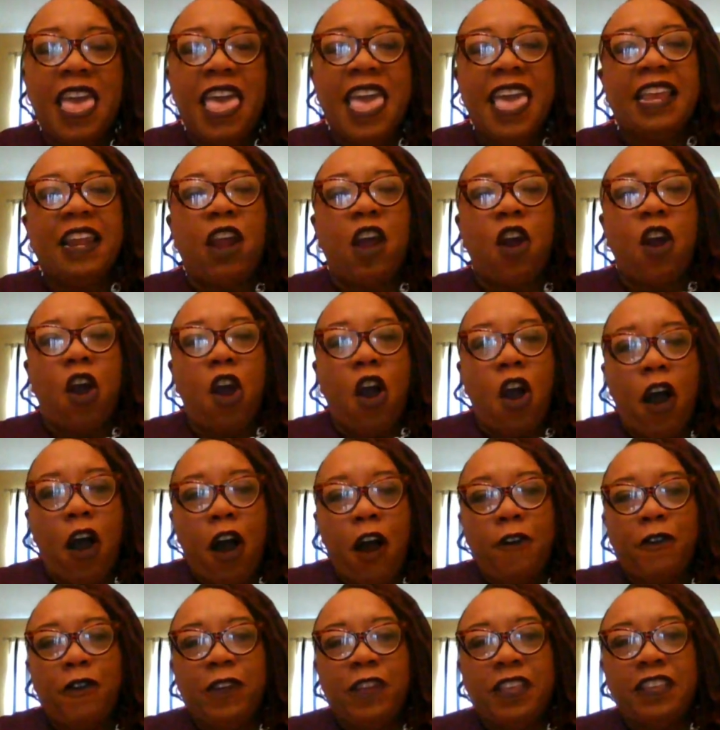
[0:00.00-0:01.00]
in our
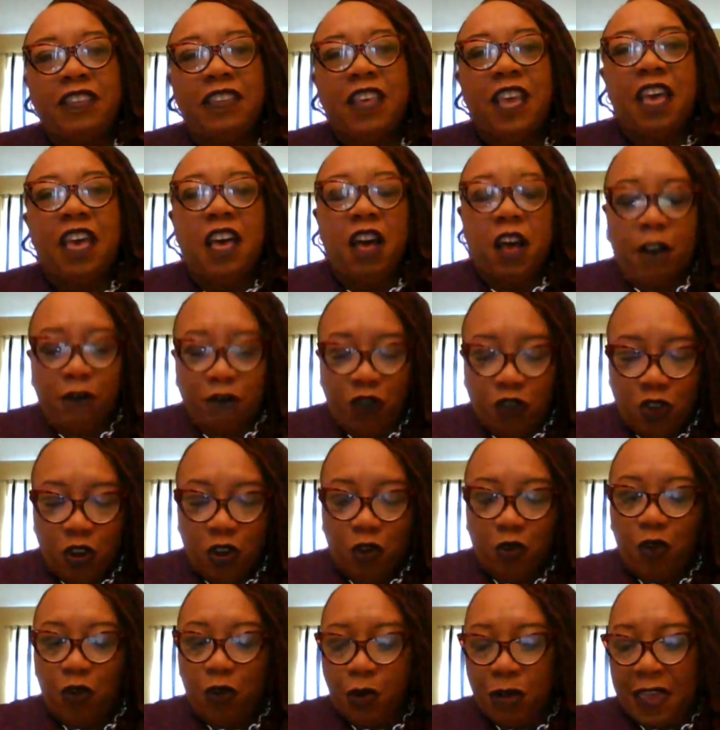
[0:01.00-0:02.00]
Office of
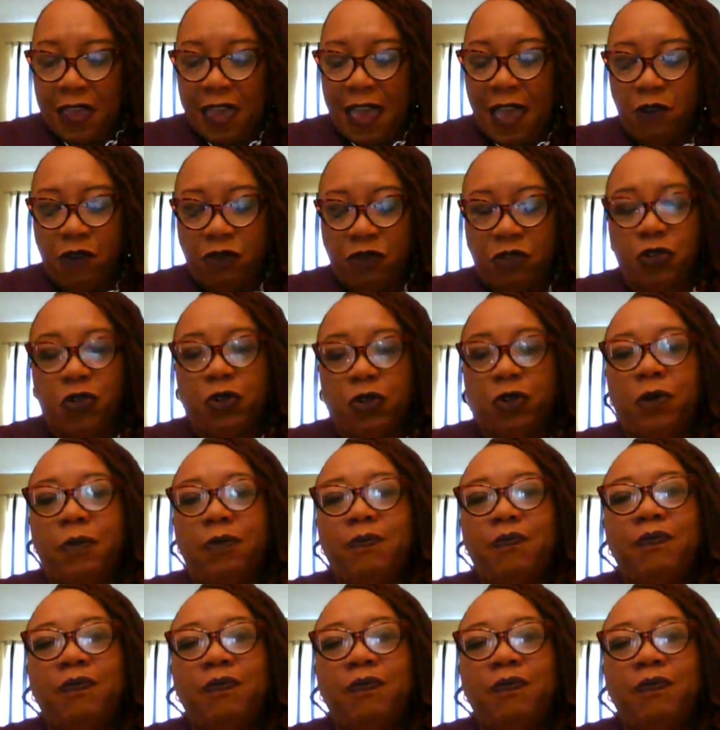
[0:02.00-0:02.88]
General Counsel.